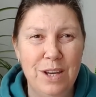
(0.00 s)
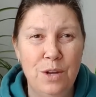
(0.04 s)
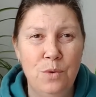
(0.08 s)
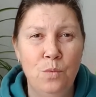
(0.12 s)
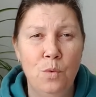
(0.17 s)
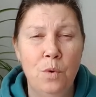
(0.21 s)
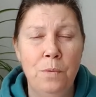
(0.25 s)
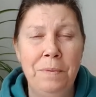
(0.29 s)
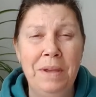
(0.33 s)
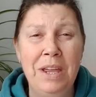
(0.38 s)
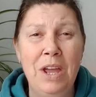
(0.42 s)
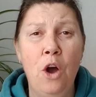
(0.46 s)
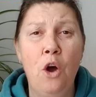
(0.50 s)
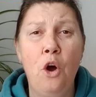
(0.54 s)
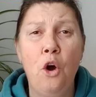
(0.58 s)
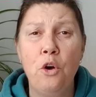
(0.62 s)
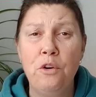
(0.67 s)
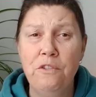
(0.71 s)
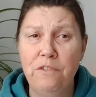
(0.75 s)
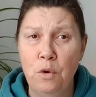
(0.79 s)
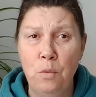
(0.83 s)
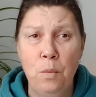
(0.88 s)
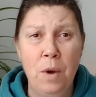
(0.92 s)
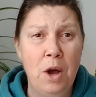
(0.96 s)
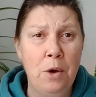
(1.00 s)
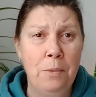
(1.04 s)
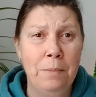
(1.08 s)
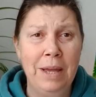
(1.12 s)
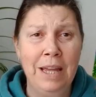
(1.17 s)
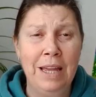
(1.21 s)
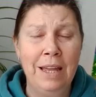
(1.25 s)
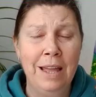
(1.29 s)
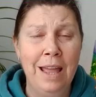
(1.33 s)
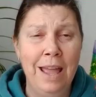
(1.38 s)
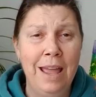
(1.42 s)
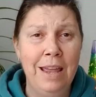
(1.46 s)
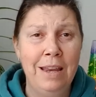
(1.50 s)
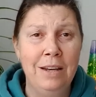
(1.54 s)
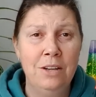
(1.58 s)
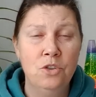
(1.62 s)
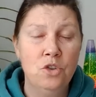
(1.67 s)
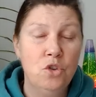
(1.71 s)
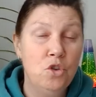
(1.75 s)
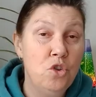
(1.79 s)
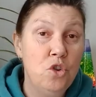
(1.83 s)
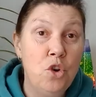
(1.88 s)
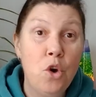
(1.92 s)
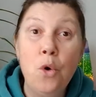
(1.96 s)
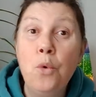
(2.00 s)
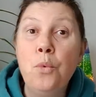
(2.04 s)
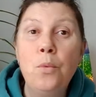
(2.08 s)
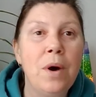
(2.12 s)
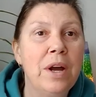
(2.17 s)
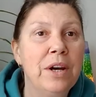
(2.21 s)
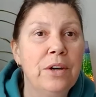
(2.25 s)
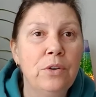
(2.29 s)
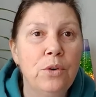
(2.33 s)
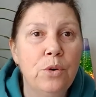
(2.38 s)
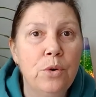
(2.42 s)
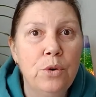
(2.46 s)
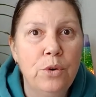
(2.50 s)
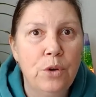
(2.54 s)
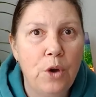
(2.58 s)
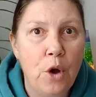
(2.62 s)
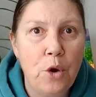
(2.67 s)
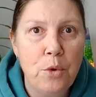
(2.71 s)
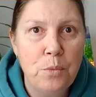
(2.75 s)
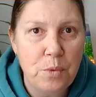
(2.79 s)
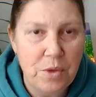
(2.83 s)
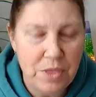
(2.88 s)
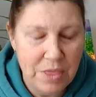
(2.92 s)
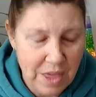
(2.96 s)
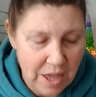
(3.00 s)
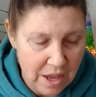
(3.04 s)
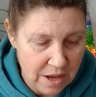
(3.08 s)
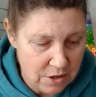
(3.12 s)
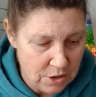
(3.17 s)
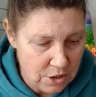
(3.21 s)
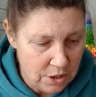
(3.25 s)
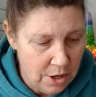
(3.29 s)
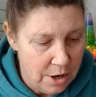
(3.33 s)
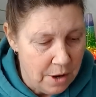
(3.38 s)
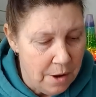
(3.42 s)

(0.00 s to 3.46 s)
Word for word: it will be overwhelming and no one could cope with that.